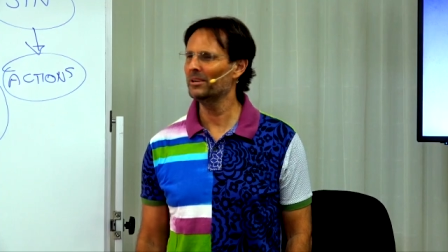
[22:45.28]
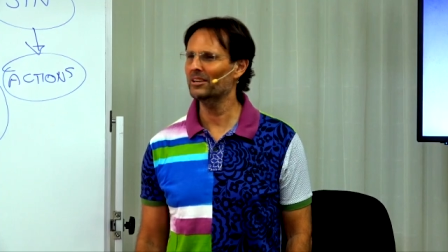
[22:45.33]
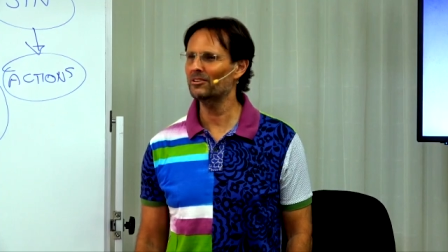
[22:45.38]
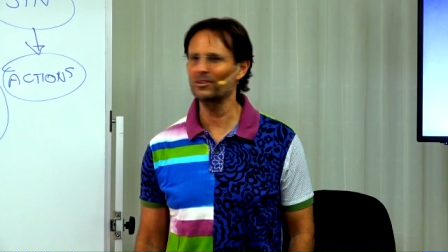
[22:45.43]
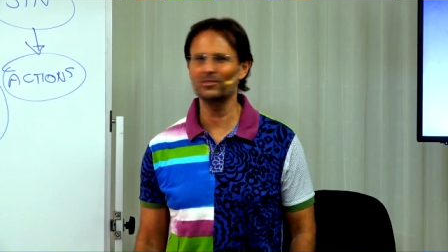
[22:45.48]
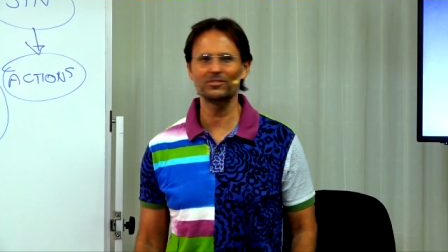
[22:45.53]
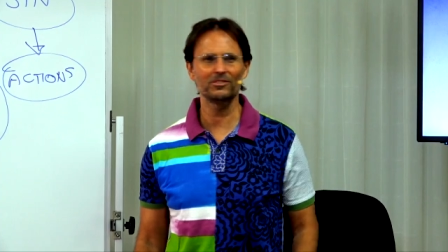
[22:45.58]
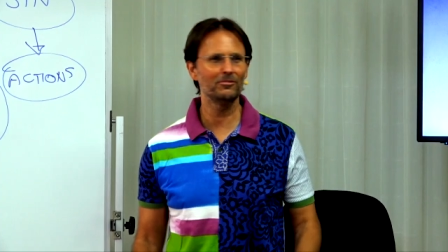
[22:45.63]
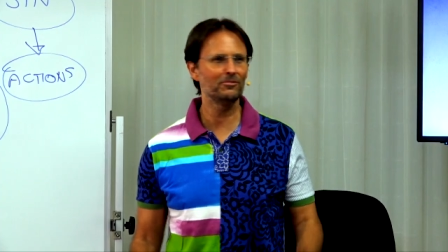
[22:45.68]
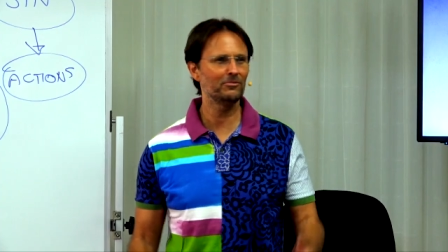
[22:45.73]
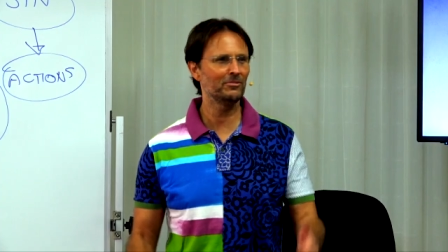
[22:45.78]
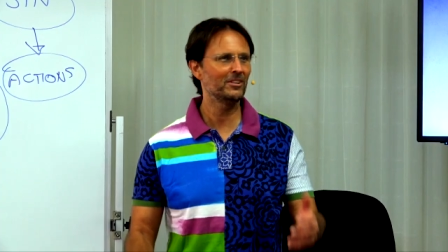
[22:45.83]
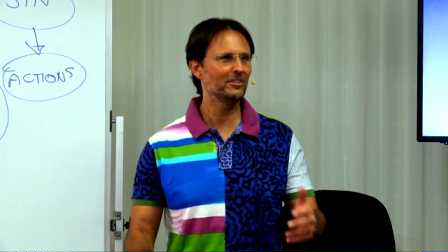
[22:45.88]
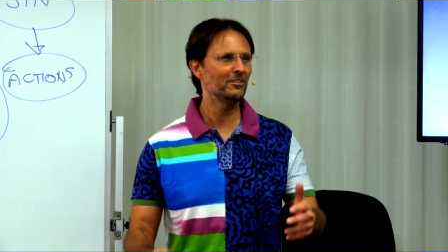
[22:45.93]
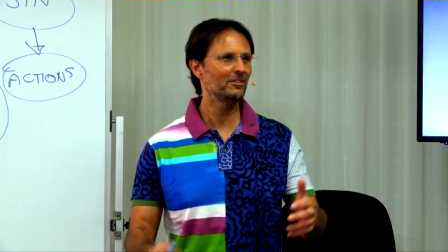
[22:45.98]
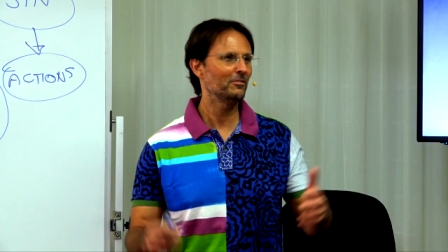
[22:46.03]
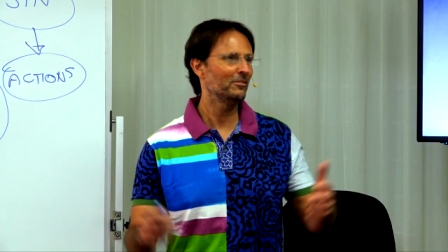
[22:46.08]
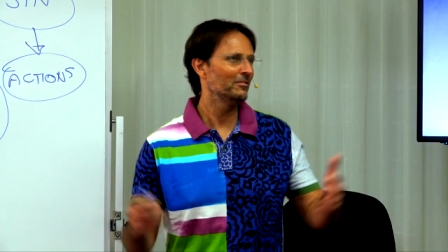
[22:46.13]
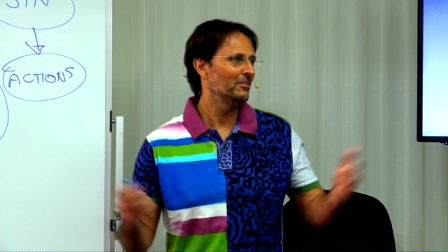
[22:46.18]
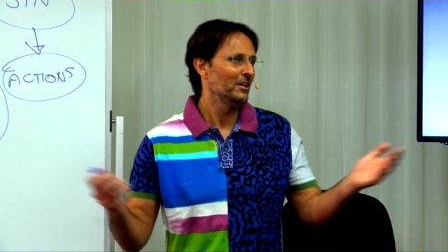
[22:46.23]
because of
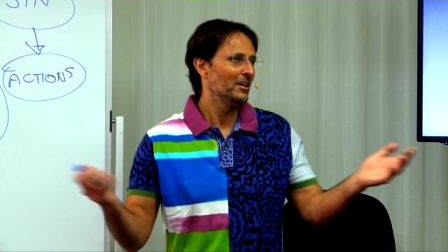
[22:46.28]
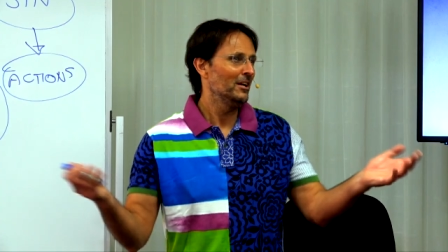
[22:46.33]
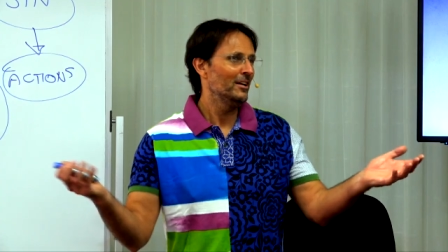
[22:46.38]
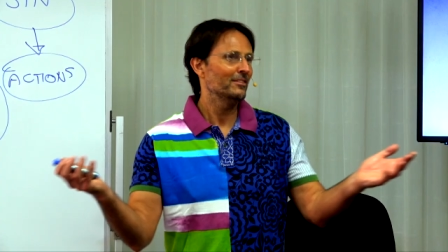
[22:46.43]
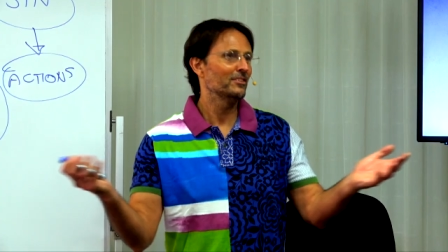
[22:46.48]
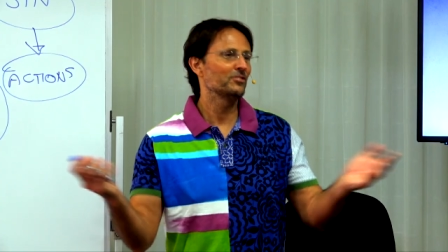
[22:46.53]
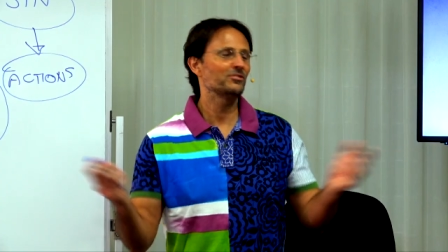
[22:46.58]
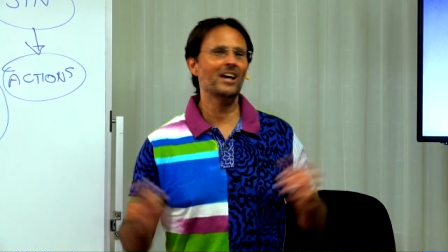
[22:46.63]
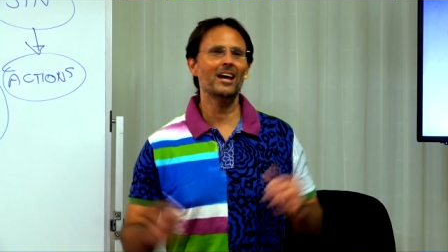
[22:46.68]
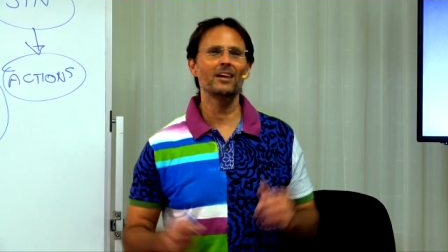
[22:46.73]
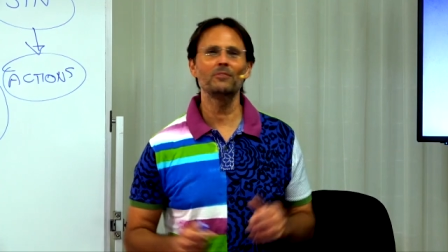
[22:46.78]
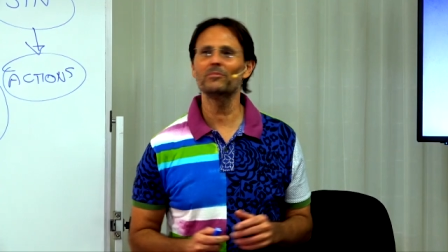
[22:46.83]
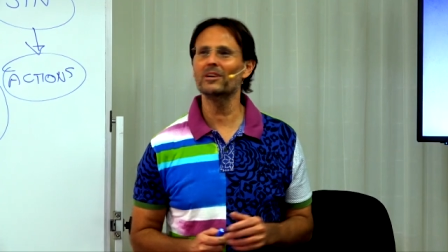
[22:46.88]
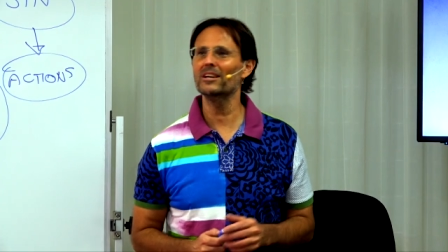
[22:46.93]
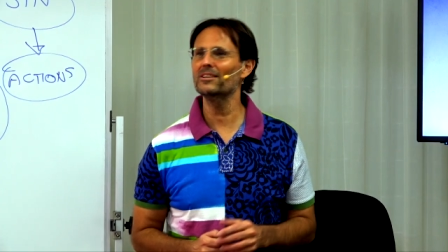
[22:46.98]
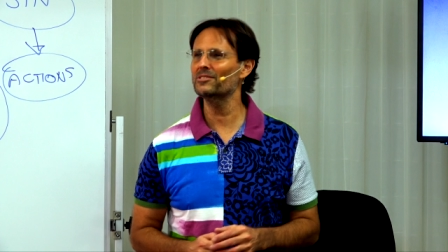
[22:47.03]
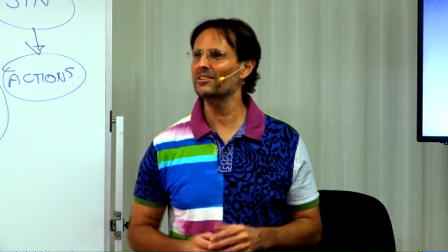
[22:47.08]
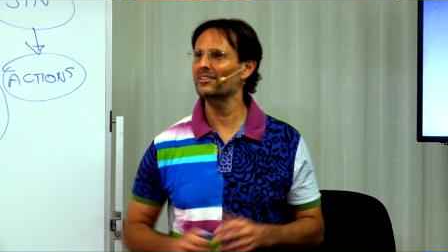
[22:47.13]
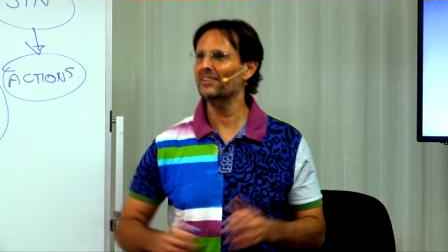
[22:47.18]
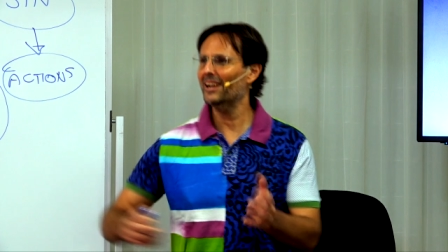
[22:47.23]
the same
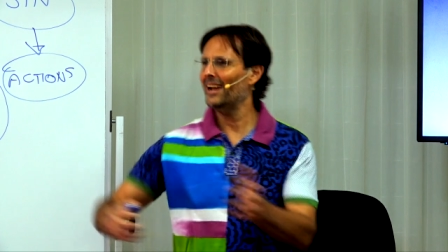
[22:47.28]
reason